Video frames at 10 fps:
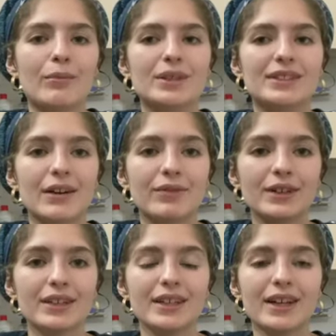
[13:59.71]

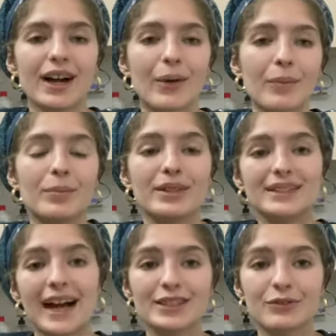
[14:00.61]
definitely please
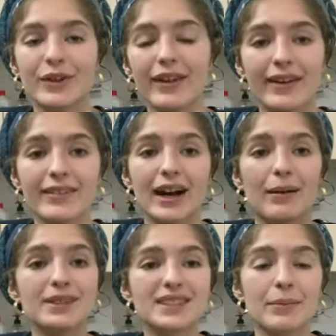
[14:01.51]
ask for that in the
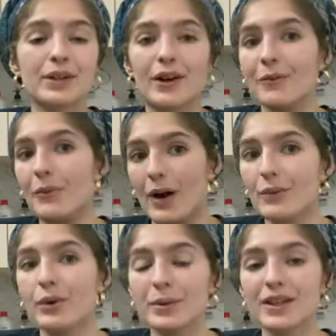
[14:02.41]
comments. Let me know what would be